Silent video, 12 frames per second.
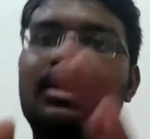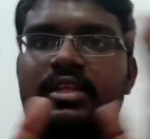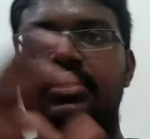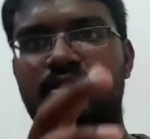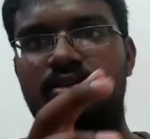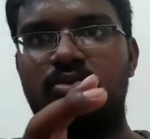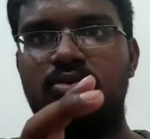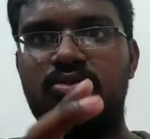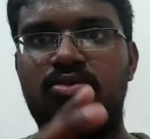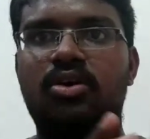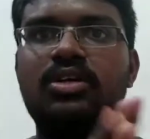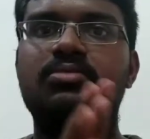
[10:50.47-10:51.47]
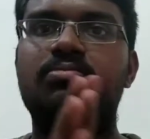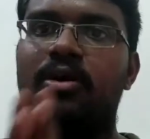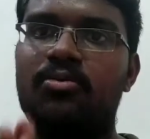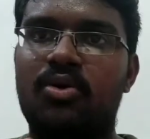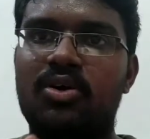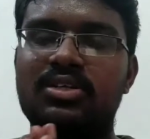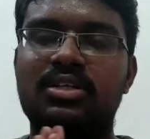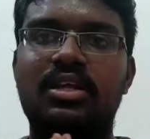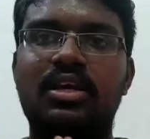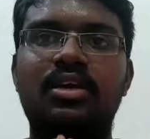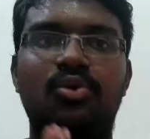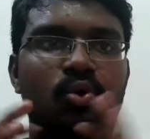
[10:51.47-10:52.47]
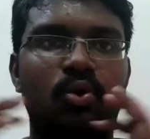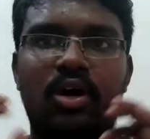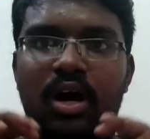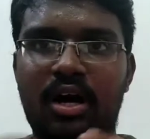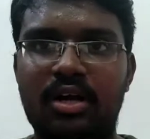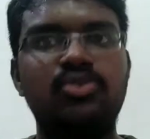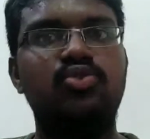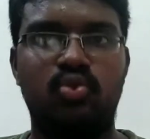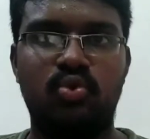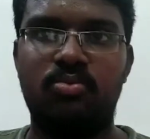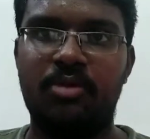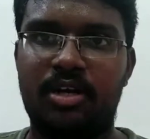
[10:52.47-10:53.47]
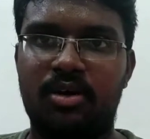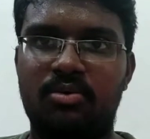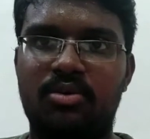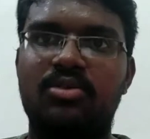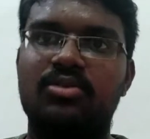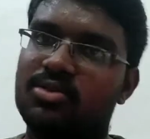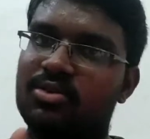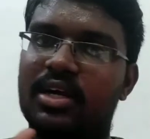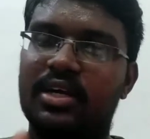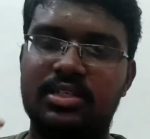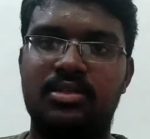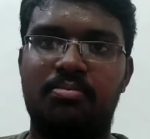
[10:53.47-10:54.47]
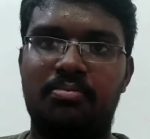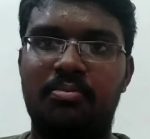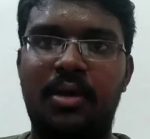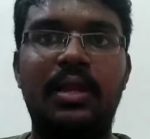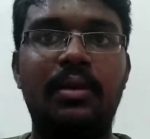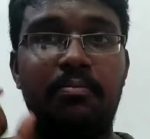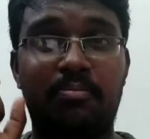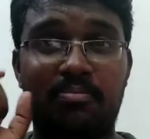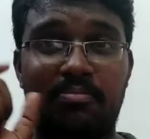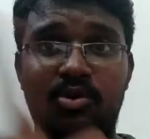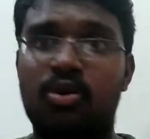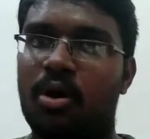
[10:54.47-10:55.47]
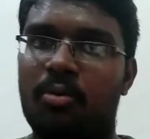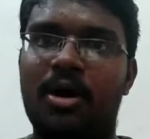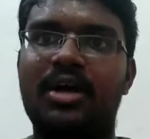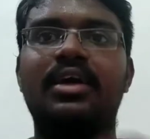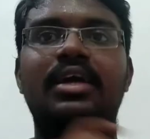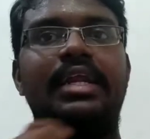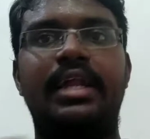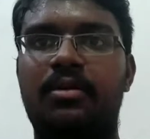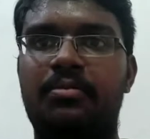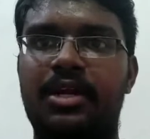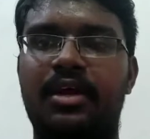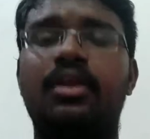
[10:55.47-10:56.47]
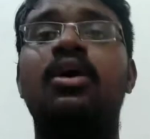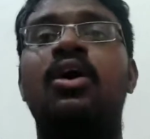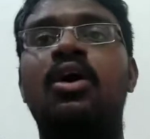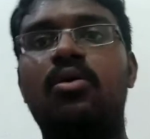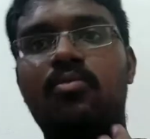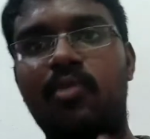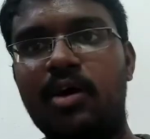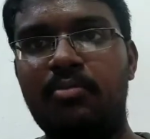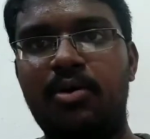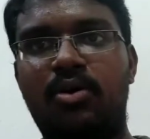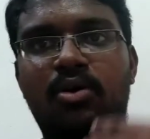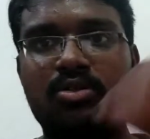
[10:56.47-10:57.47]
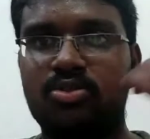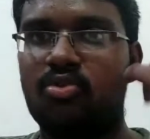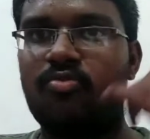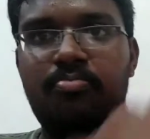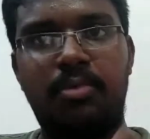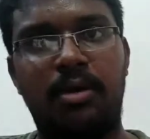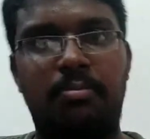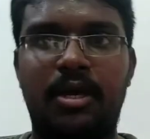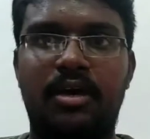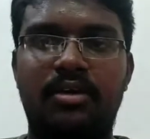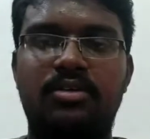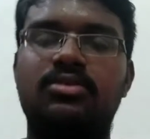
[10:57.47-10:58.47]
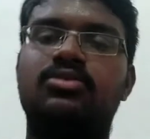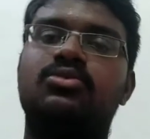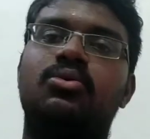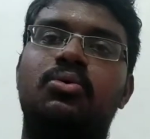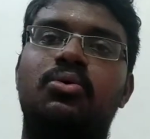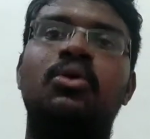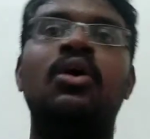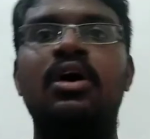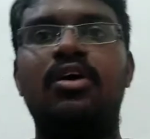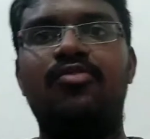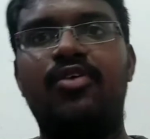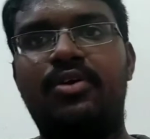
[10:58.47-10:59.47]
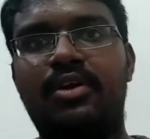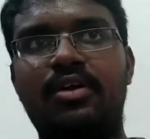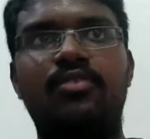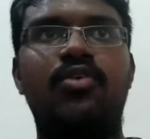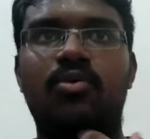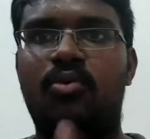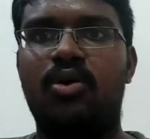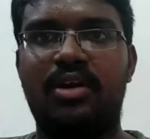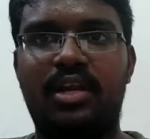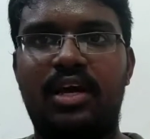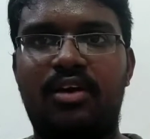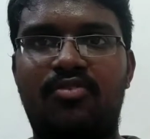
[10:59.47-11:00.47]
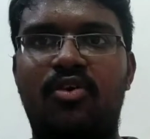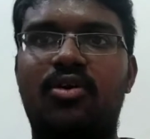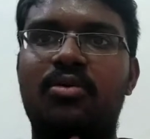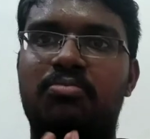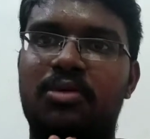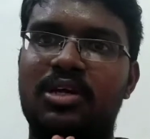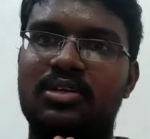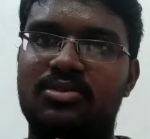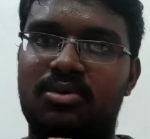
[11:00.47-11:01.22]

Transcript: that is a good choice, but what is the thing, you can't zoom it out. So that is a main drawback in Realme 10. Why? Because of PPI. So if you want to take a photo, please